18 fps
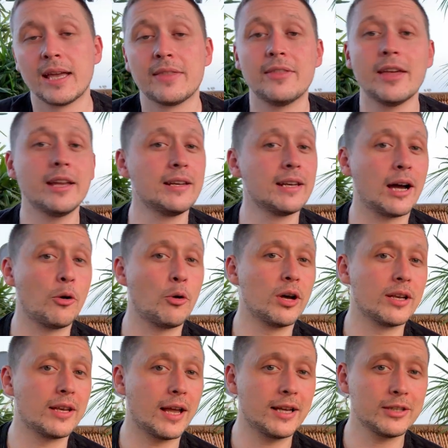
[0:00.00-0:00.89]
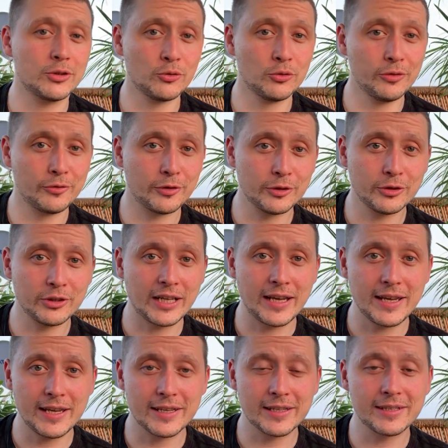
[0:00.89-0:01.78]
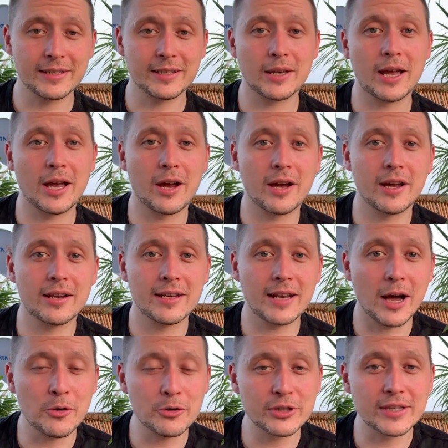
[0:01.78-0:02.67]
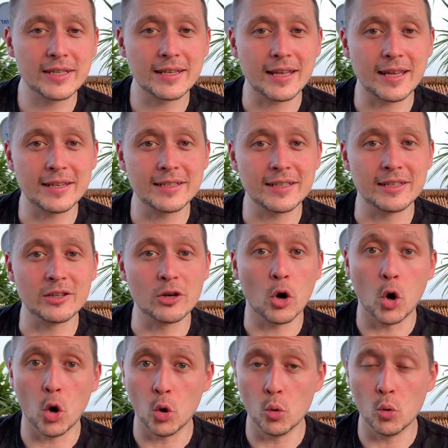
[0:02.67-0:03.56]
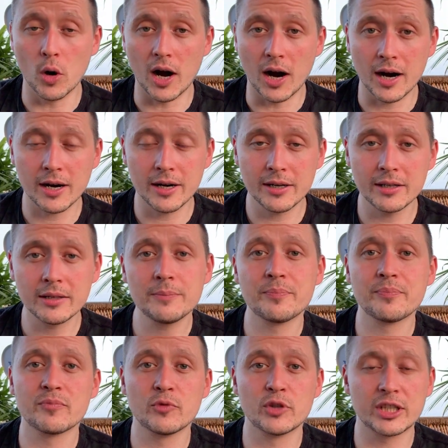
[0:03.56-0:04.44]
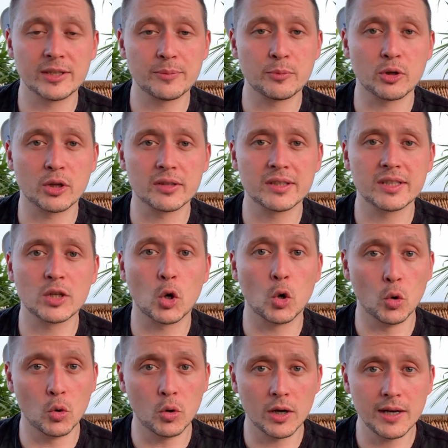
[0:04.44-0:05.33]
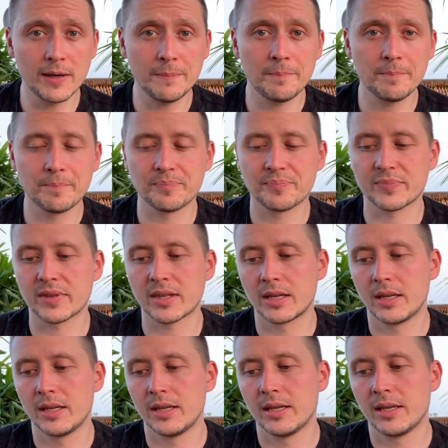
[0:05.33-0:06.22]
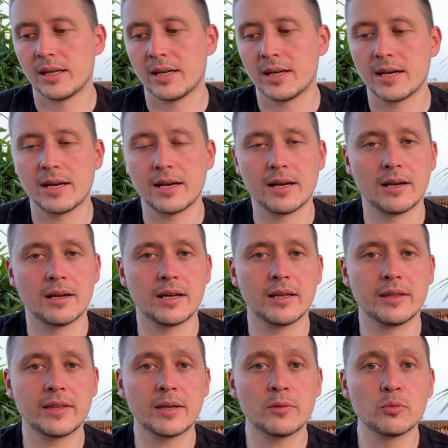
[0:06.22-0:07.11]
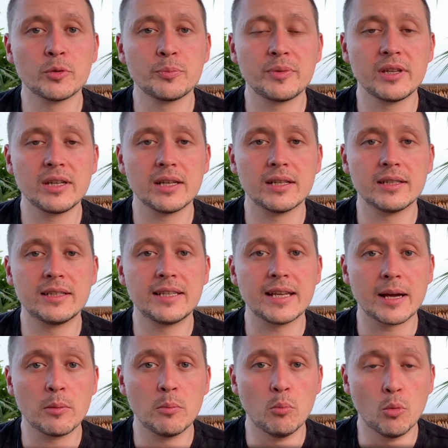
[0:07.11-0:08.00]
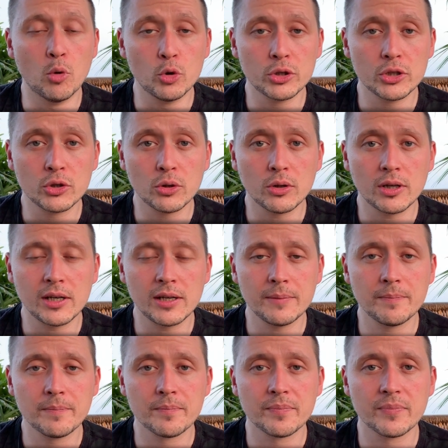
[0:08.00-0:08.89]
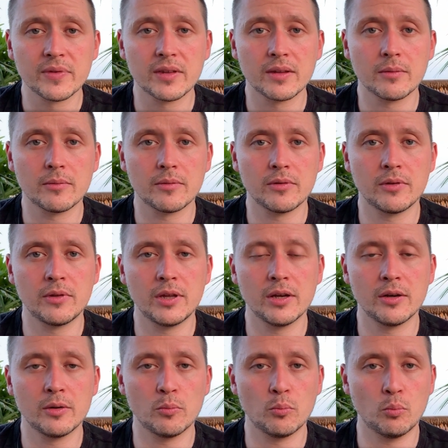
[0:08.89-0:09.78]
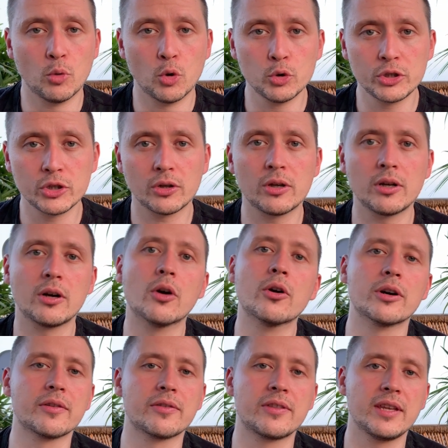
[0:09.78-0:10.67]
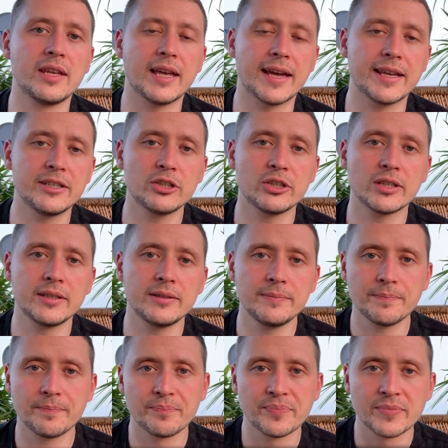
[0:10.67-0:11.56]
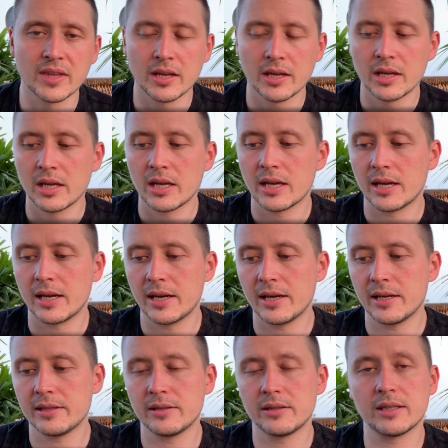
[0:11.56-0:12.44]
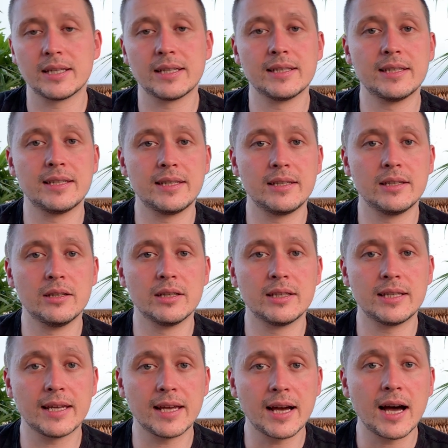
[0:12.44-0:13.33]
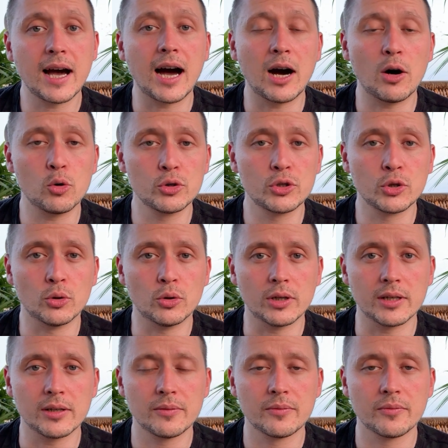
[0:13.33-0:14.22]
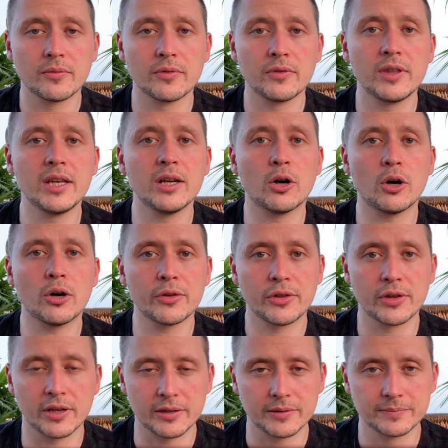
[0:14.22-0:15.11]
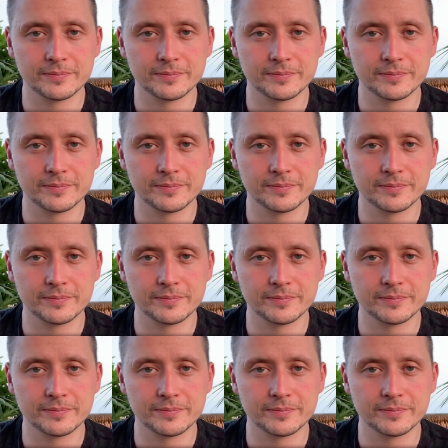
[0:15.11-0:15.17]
Then our last rule for today is nouns that end in or, which is pronounced or. And that would be der Motor, the motor or the engine, and der Autor, the author.